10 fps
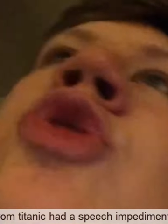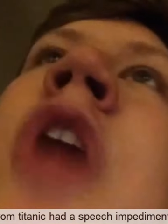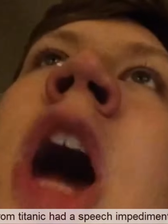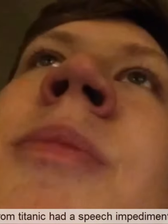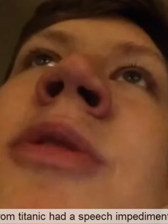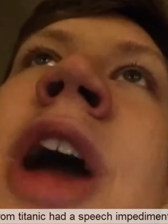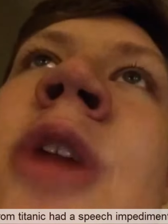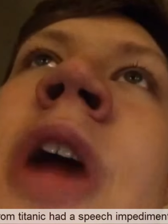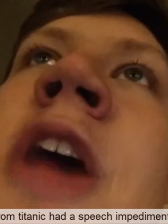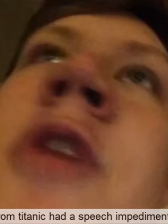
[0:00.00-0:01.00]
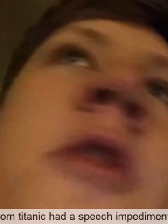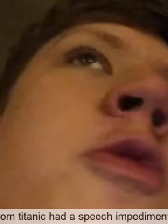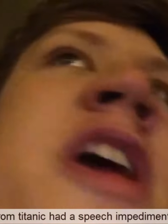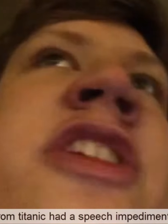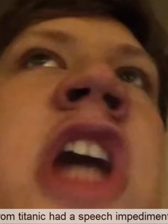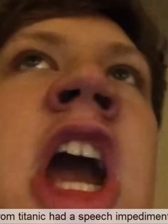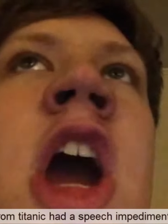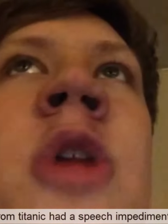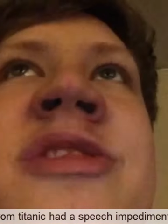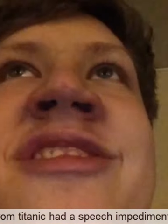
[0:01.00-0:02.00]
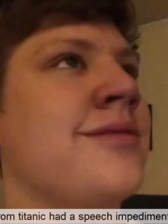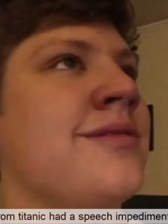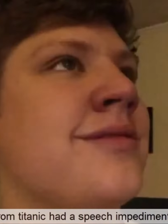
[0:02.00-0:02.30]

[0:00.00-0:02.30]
Draw me like one of your French girls.